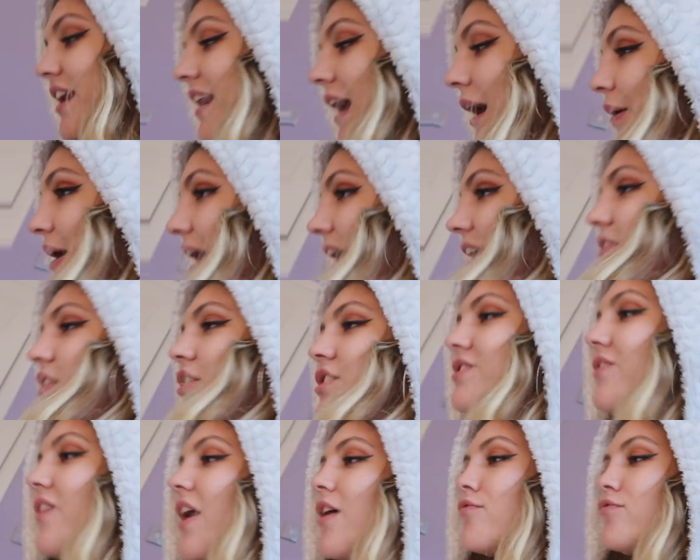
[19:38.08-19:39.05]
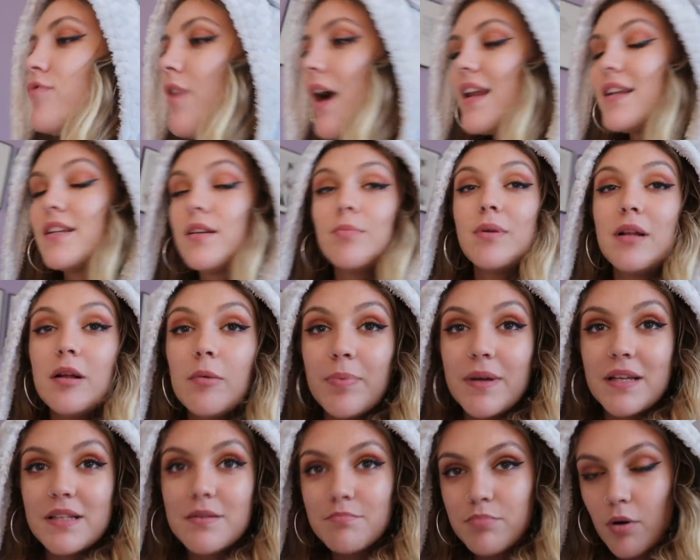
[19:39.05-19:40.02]
And now I have loads of like random little
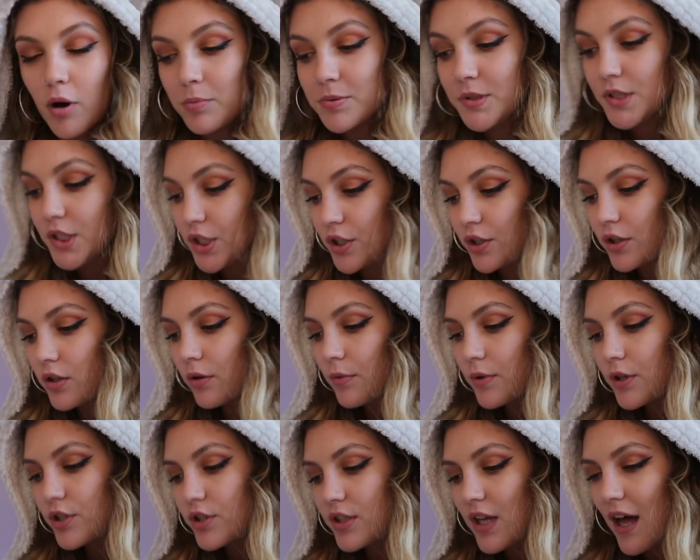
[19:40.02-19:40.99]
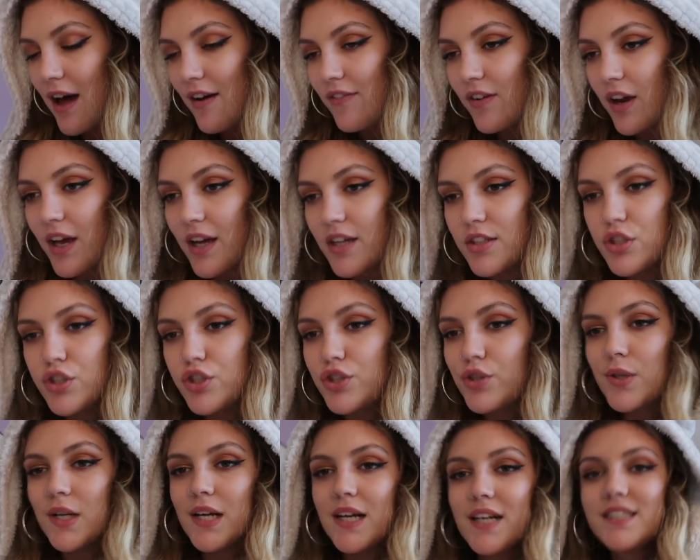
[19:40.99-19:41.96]
bits and bobs to do, you know, when you just have like a
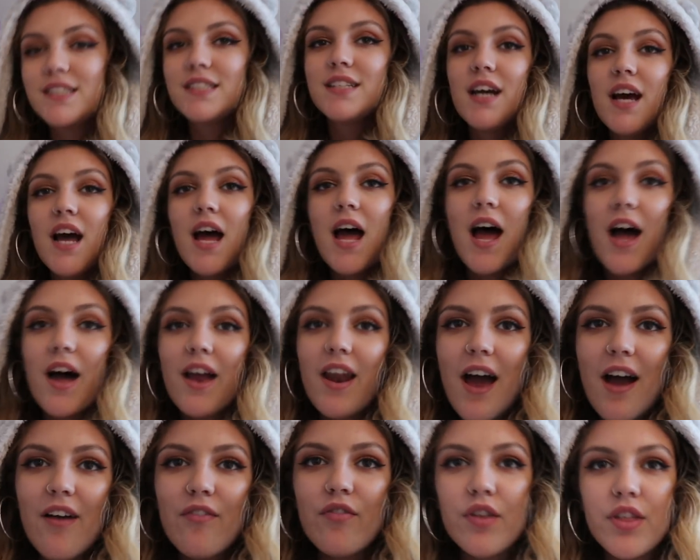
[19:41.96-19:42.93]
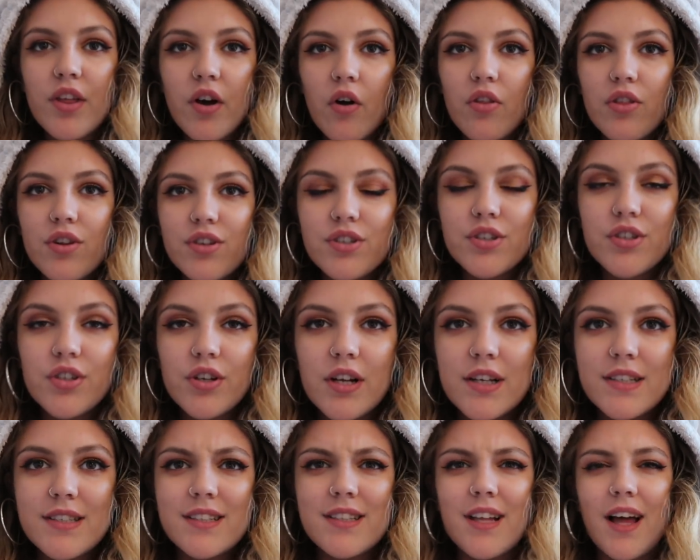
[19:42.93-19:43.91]
to-do list and everything on the to-do
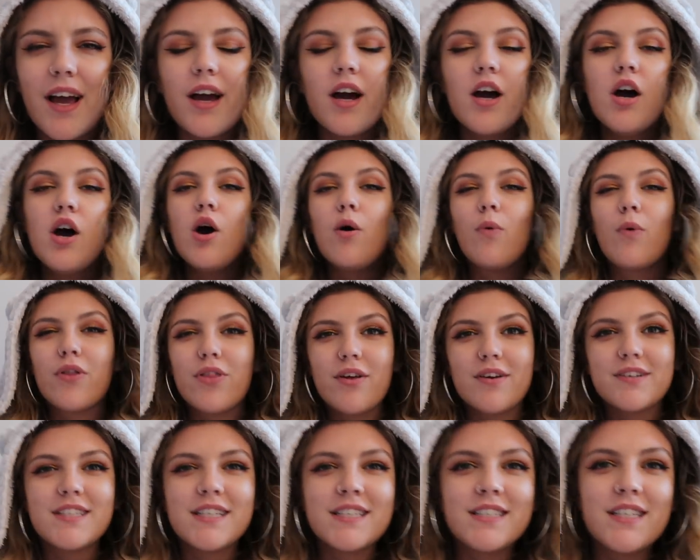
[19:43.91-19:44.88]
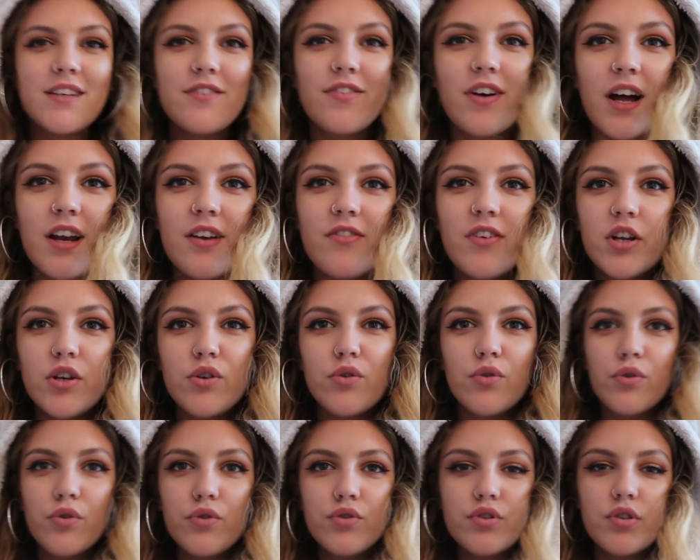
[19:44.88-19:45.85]
list is like one of those things that you've kind of
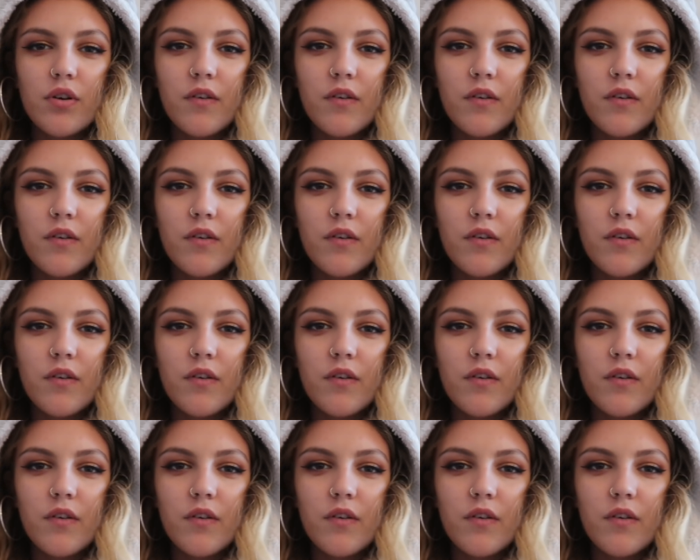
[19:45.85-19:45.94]
ignored.